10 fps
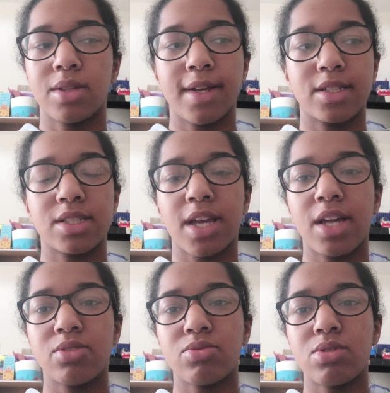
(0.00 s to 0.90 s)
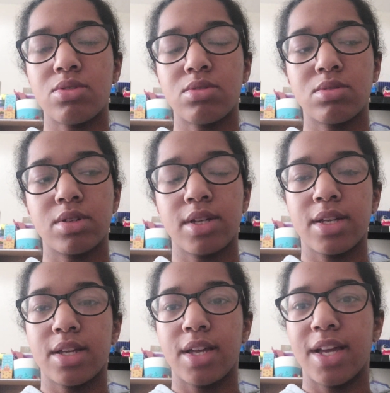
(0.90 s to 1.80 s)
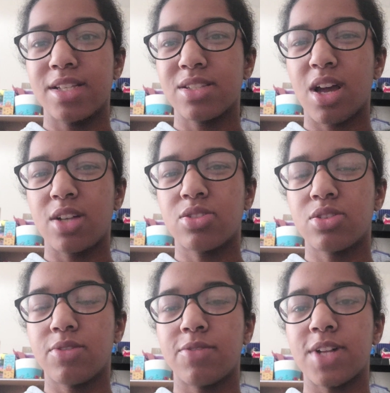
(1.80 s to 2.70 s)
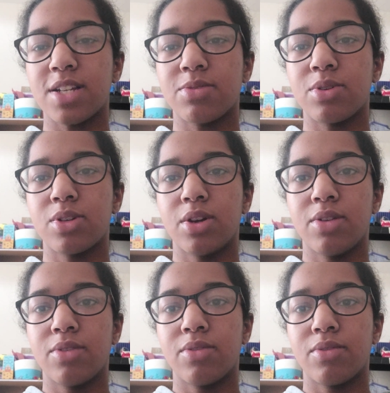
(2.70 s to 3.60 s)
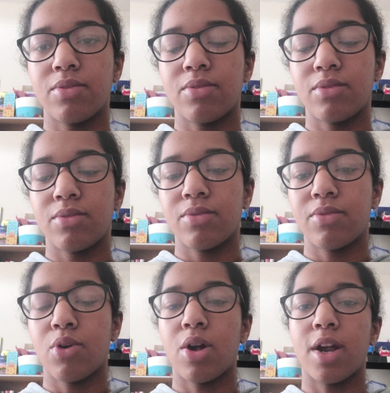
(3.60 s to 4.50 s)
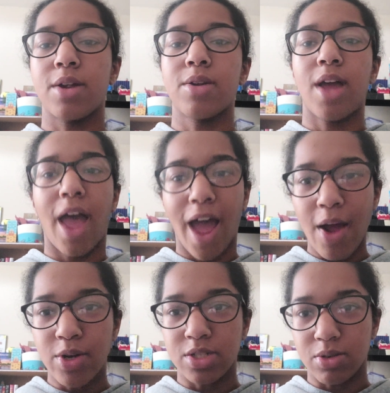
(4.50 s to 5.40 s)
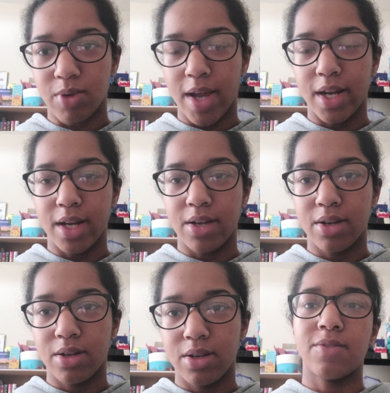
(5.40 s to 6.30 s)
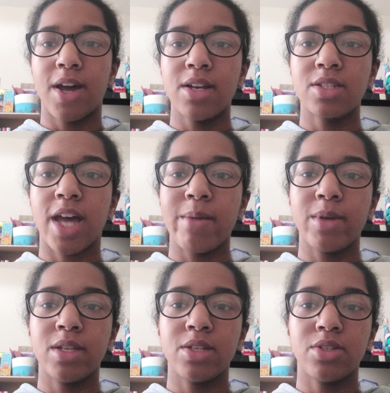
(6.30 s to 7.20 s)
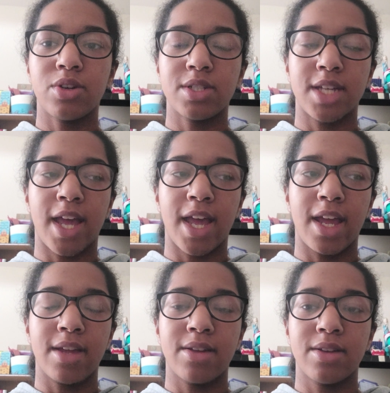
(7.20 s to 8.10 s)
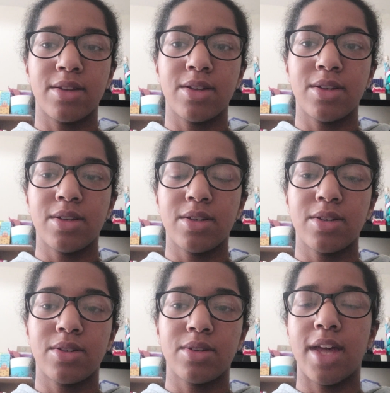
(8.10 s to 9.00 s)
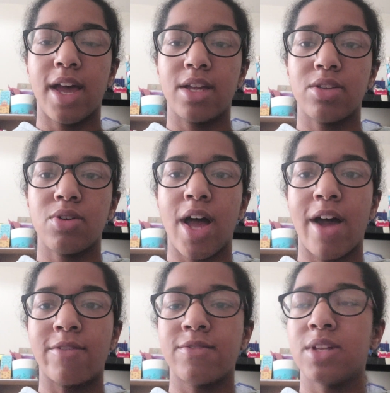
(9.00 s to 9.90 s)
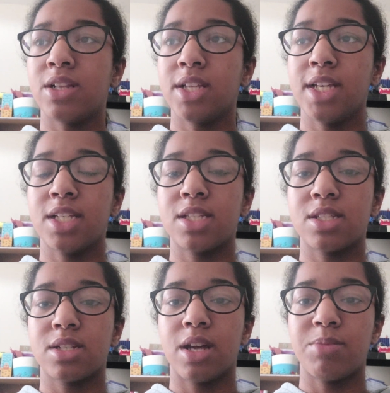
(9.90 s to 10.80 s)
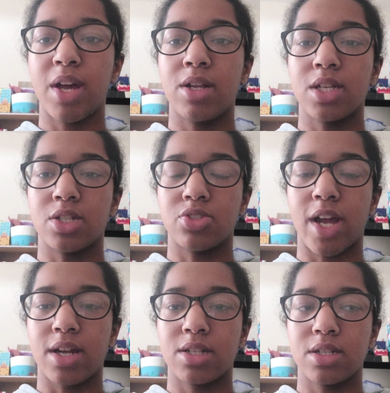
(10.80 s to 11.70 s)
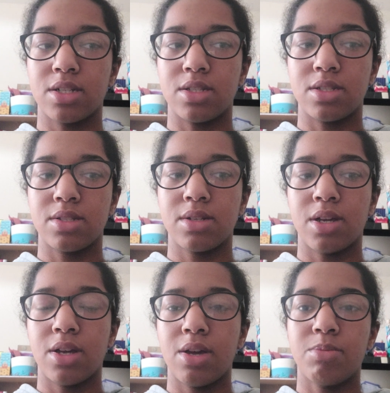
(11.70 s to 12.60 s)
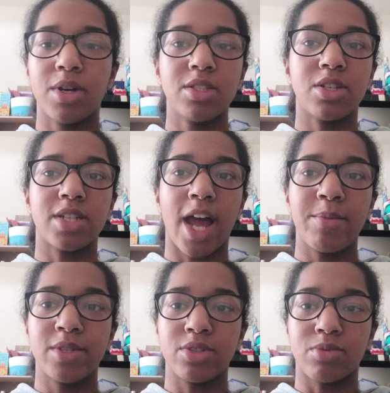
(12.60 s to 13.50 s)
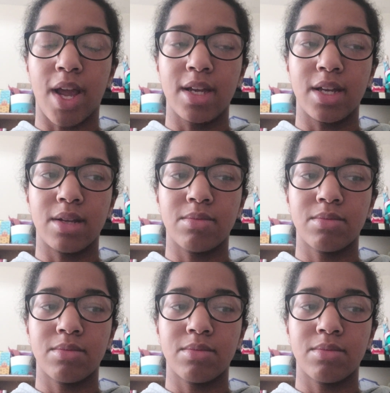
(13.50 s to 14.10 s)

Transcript: their schedule is not too flexible for hours of writing. Find a time of your day that you'll have the least amount of distractions. Put your time into writing.